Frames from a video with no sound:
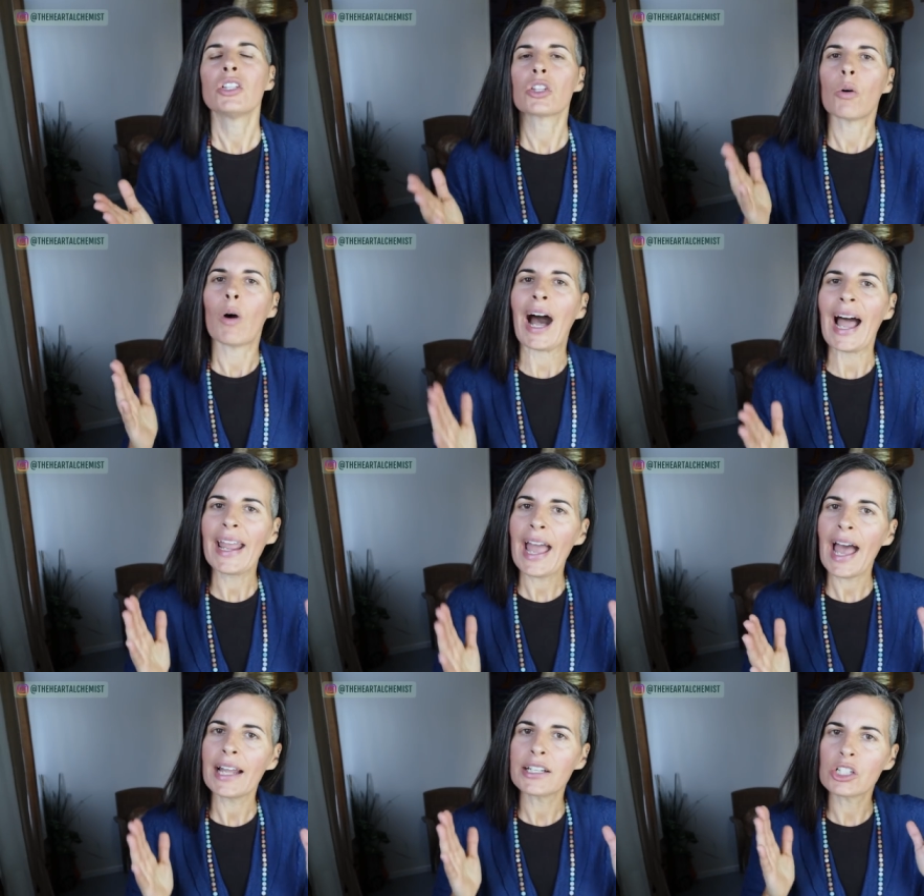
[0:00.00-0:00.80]
So I
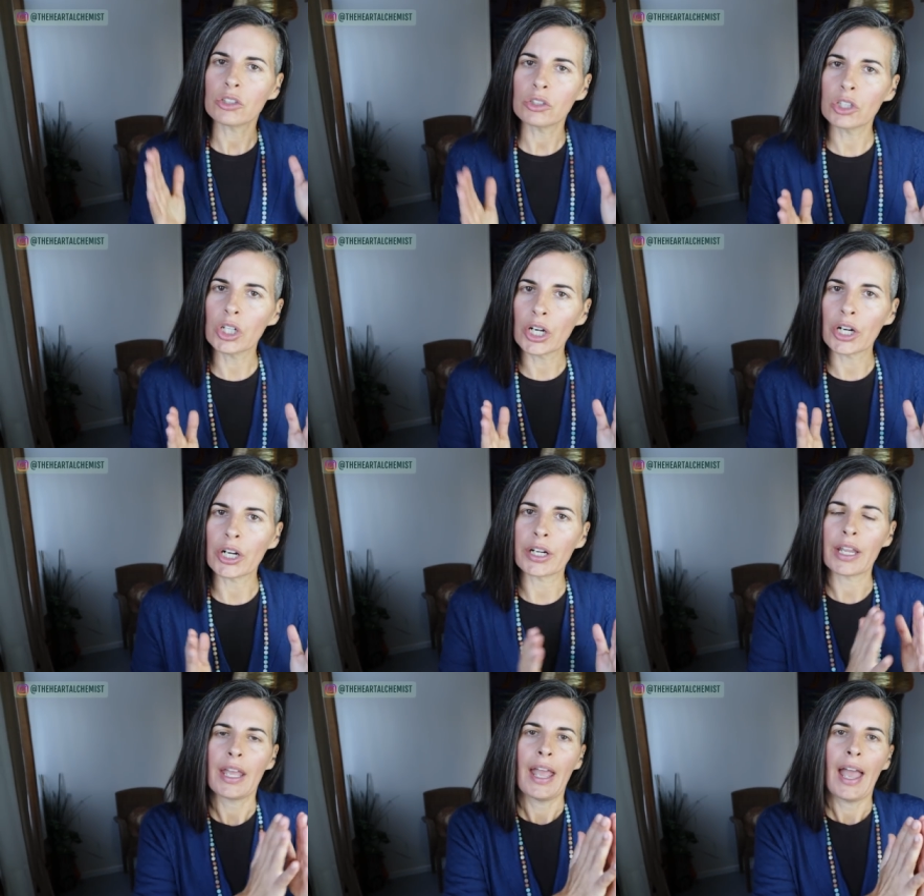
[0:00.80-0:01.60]
had to
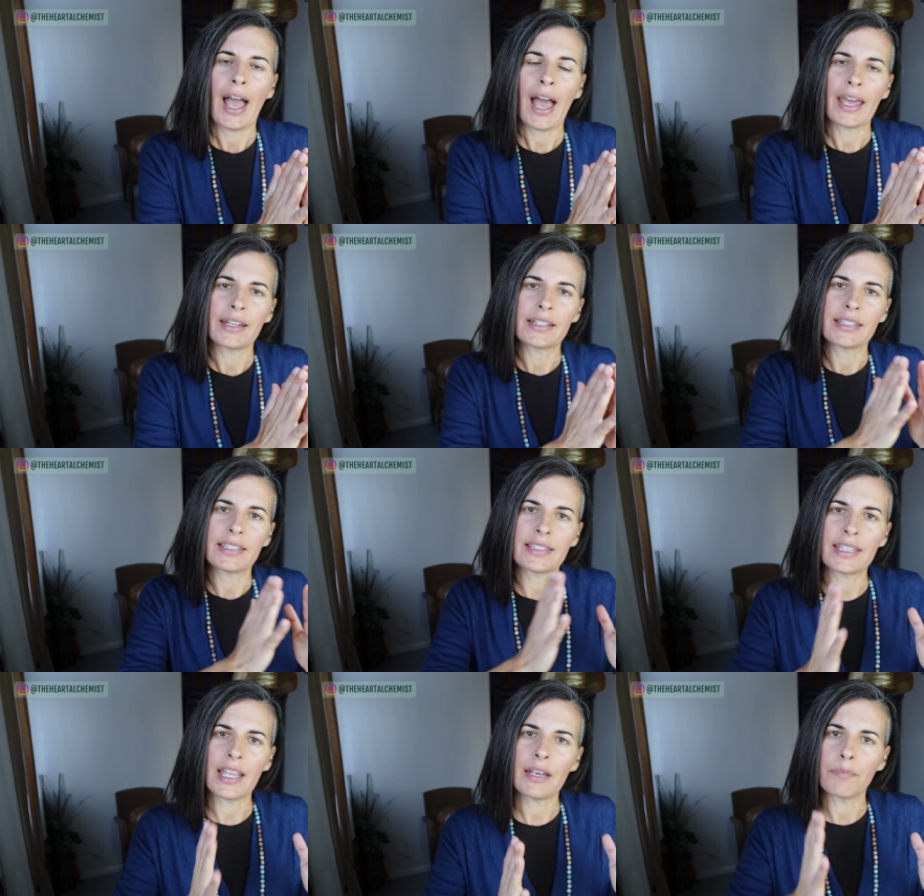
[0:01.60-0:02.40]
learn how to
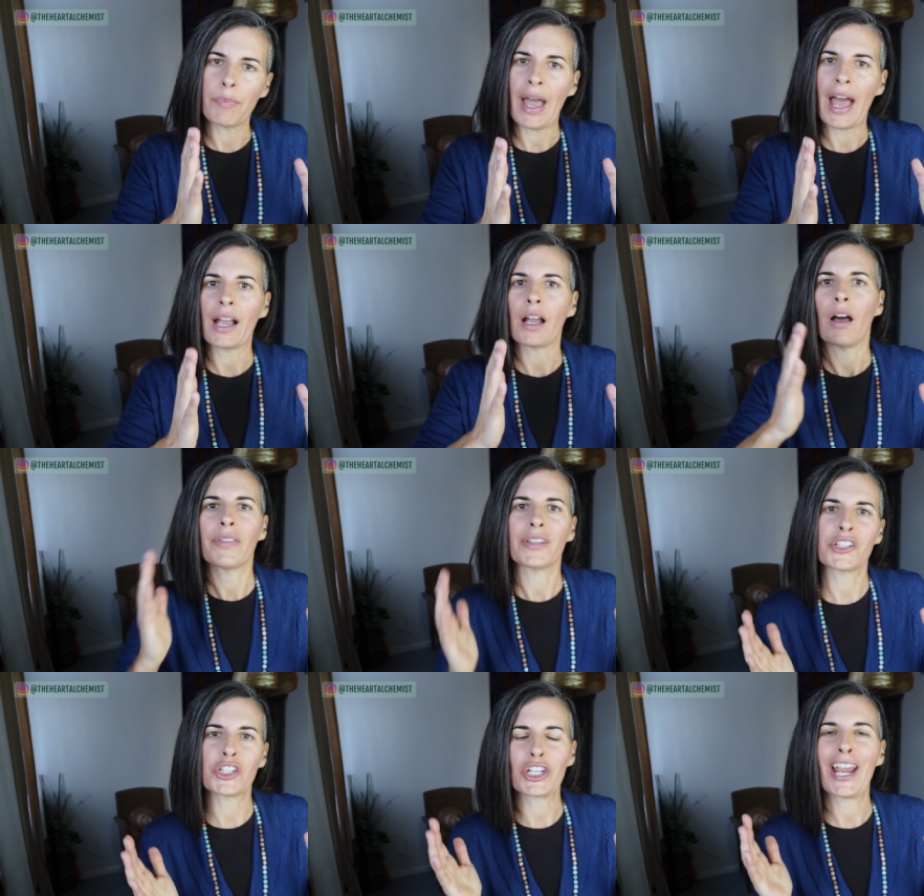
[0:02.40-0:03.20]
sit back
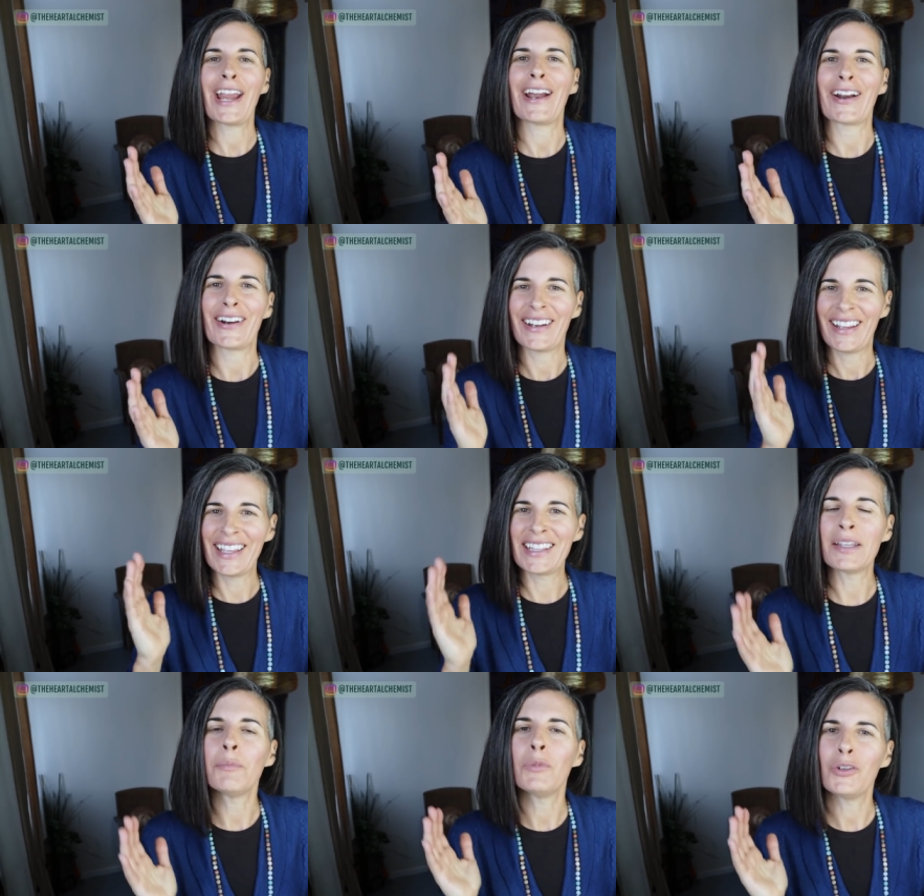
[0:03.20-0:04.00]
on the chair
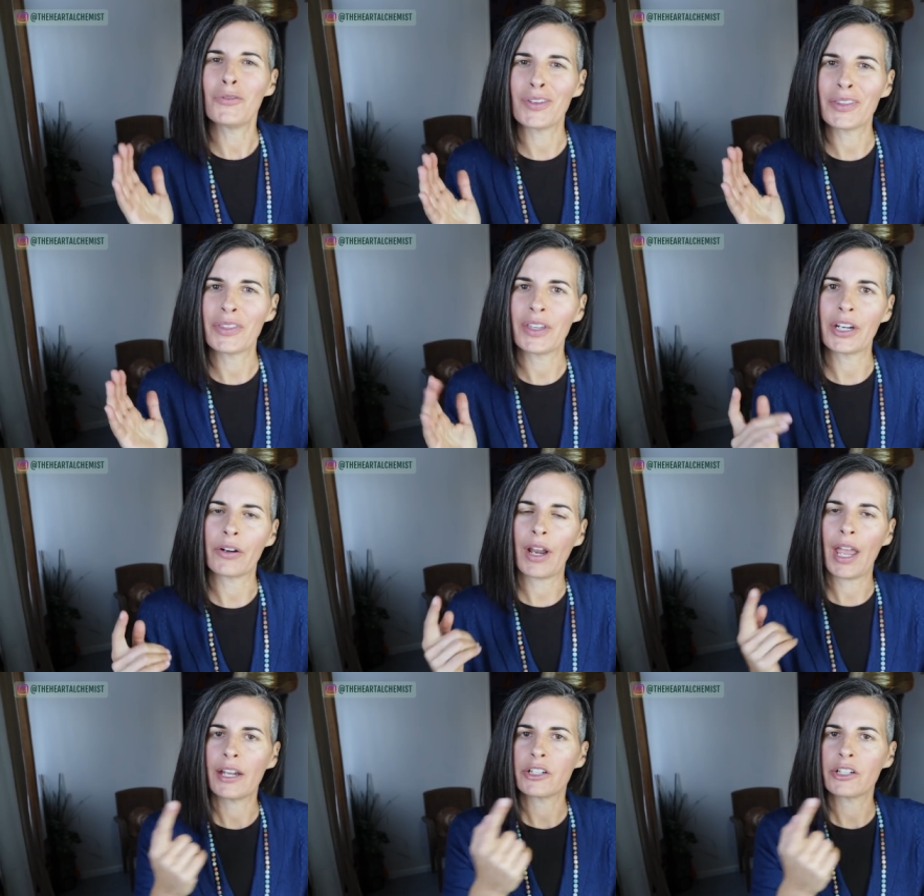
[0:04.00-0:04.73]
in the movie theater